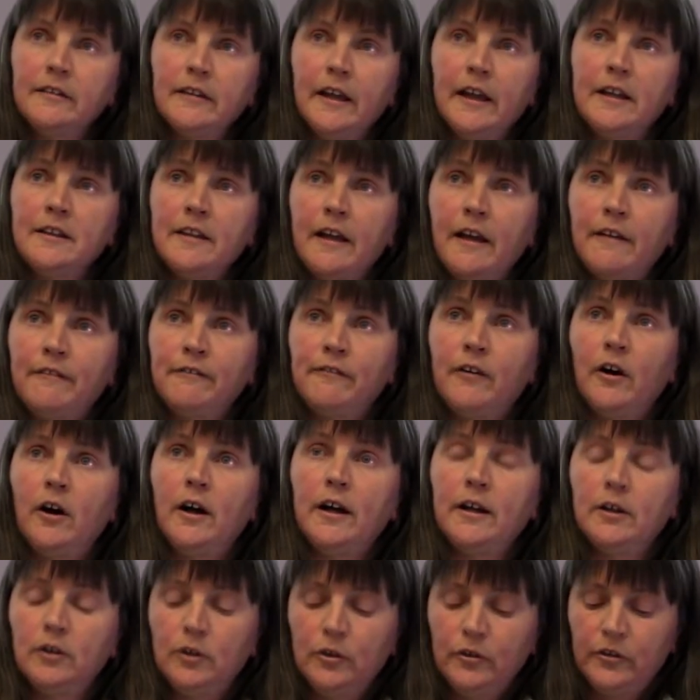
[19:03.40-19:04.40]
in their
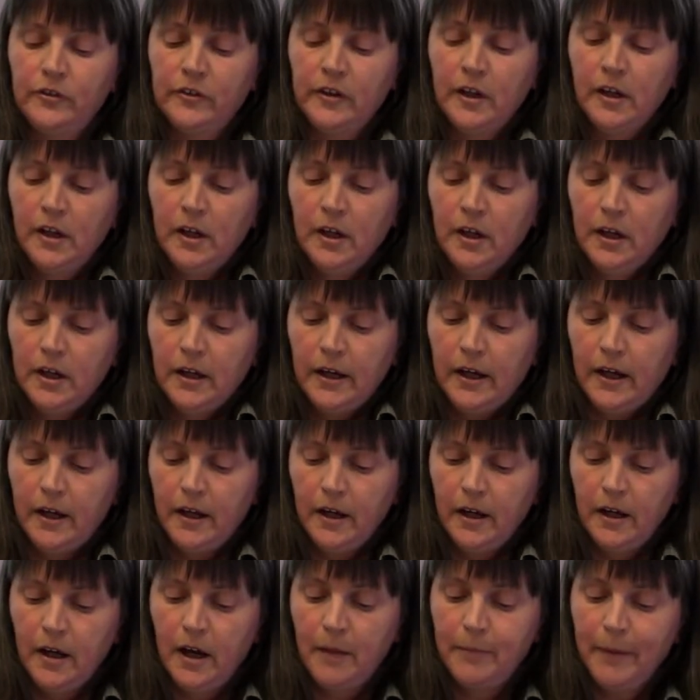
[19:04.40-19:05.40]
files
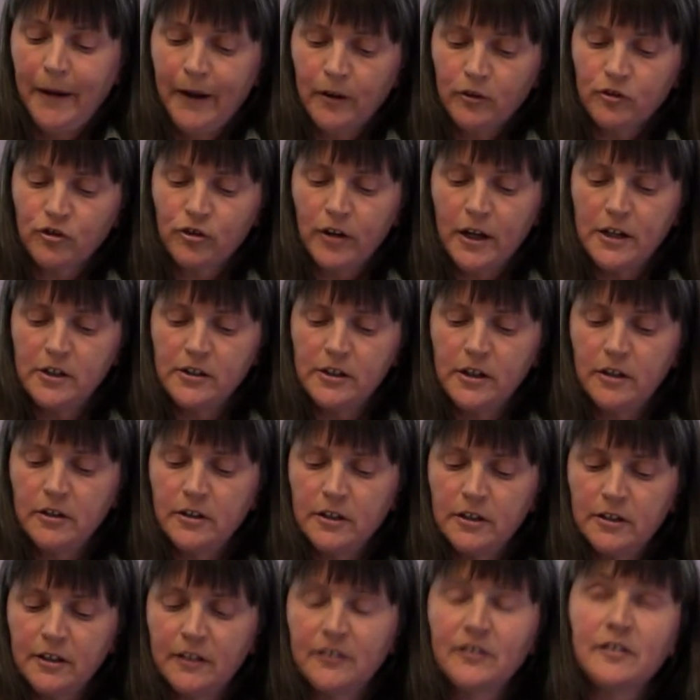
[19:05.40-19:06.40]
about trade
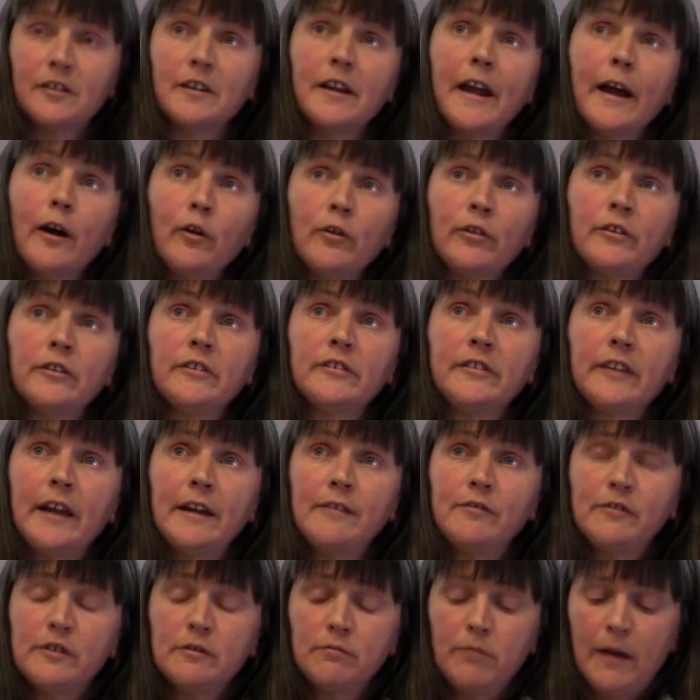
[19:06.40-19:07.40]
unionists and health and
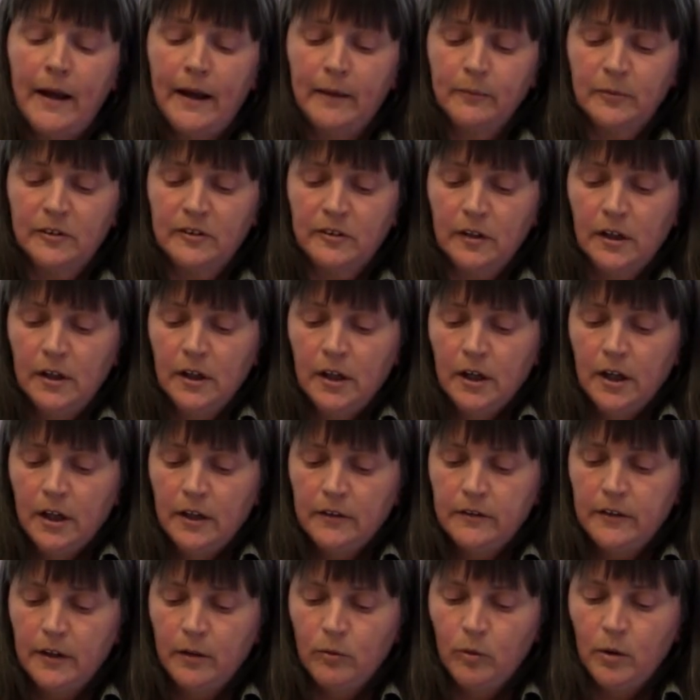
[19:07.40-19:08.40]
safety reps
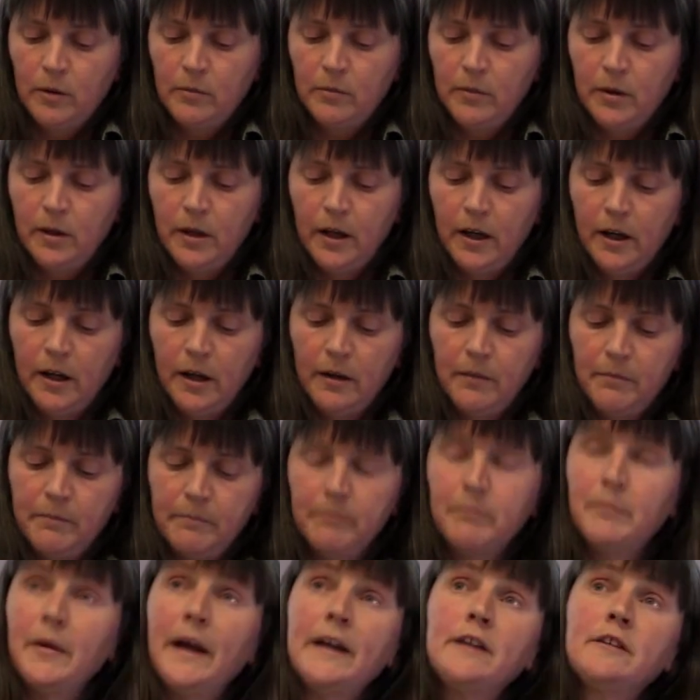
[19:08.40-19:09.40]
that were
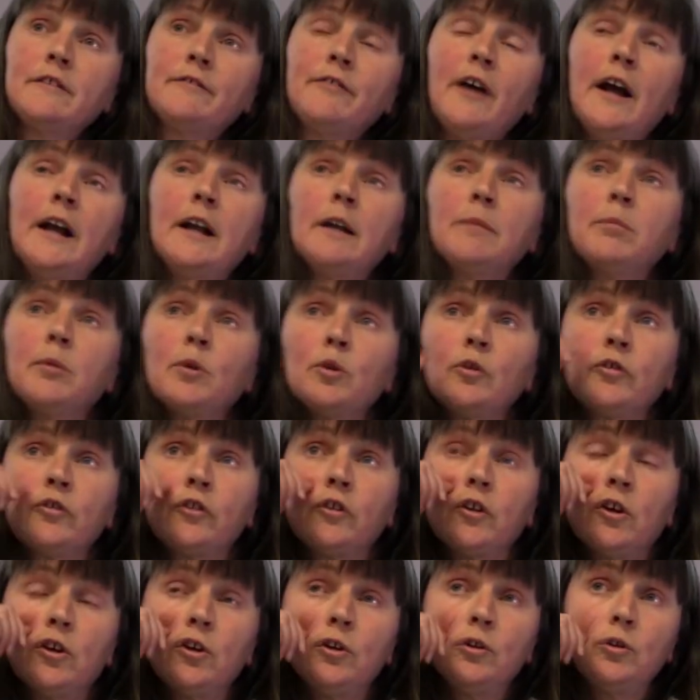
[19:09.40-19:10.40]
made available
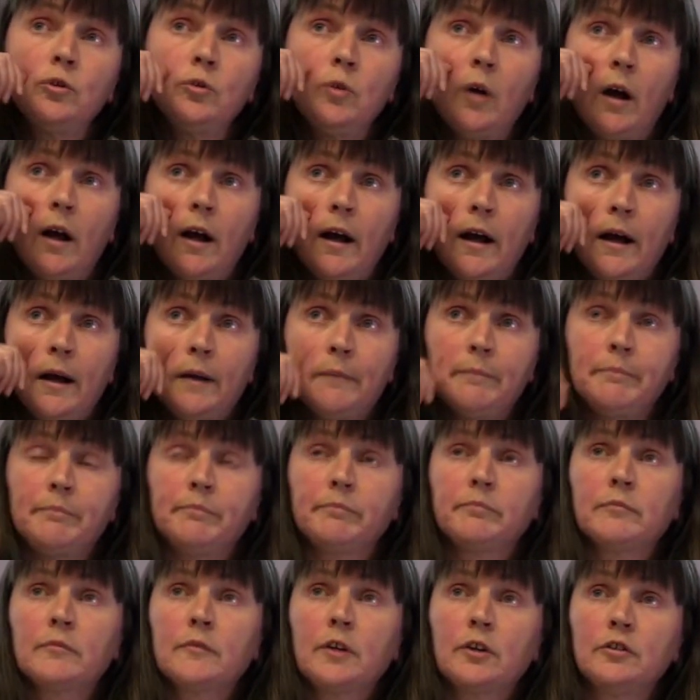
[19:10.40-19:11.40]
to
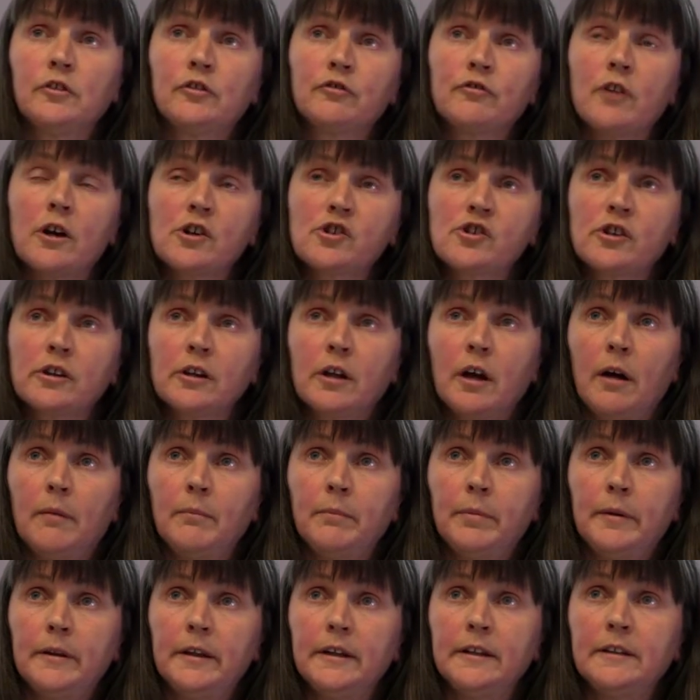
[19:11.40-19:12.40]
construction
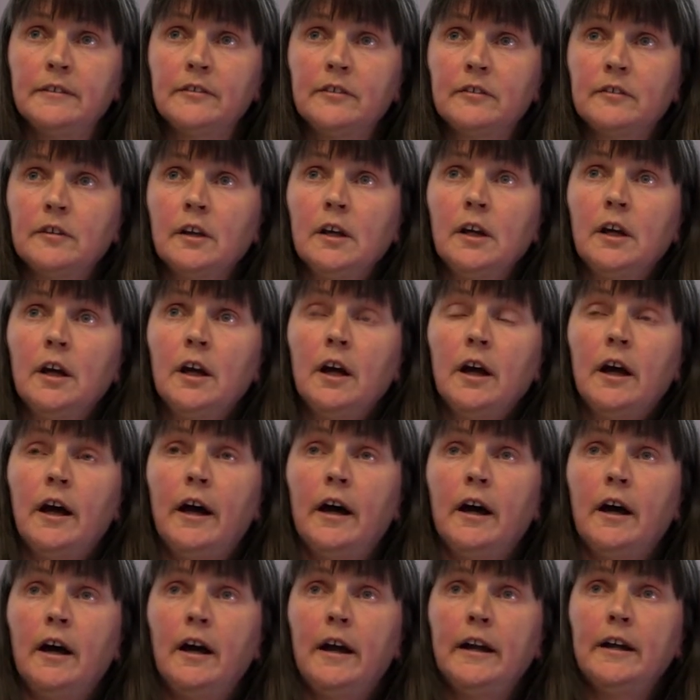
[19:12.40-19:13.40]
companies
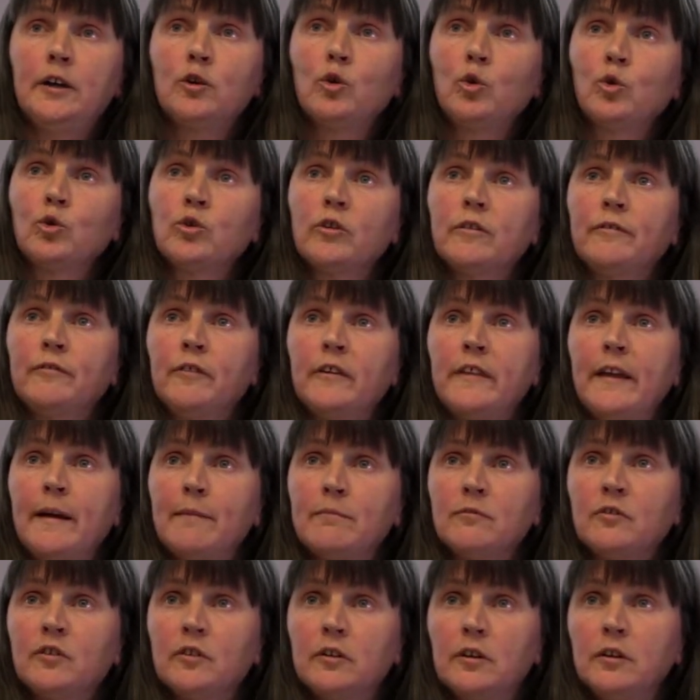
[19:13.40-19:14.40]
in order for
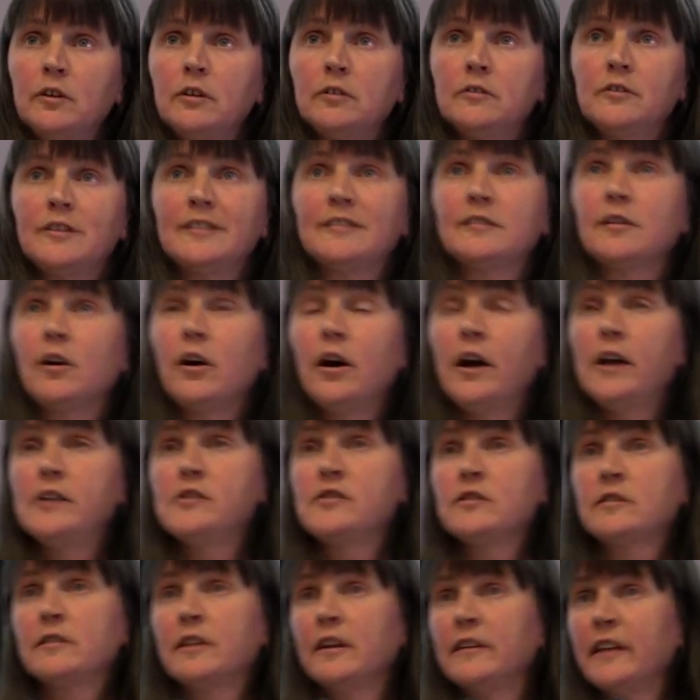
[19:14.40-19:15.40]
them to decide
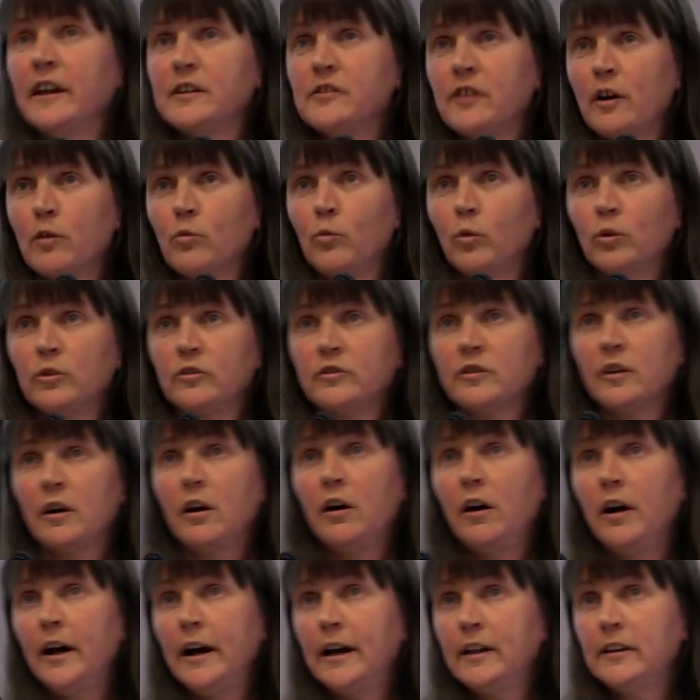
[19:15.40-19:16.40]
that they don't want to
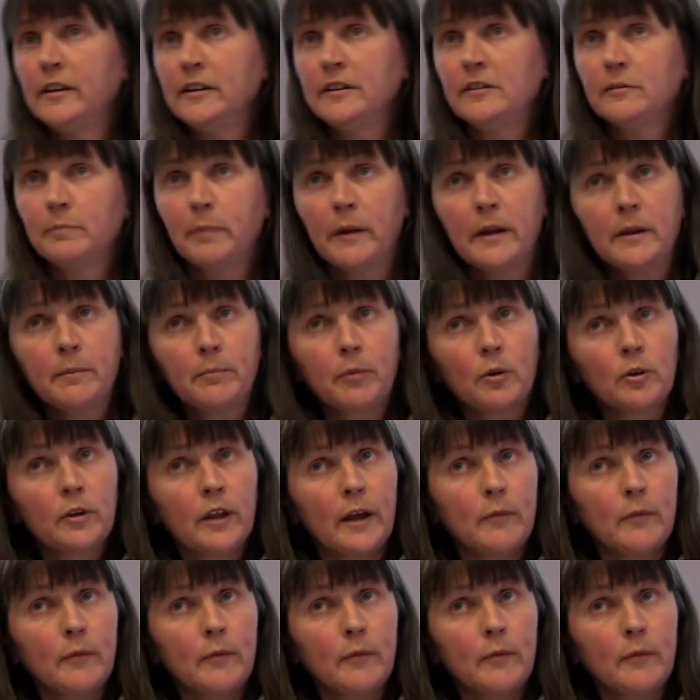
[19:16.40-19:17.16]
hire these people.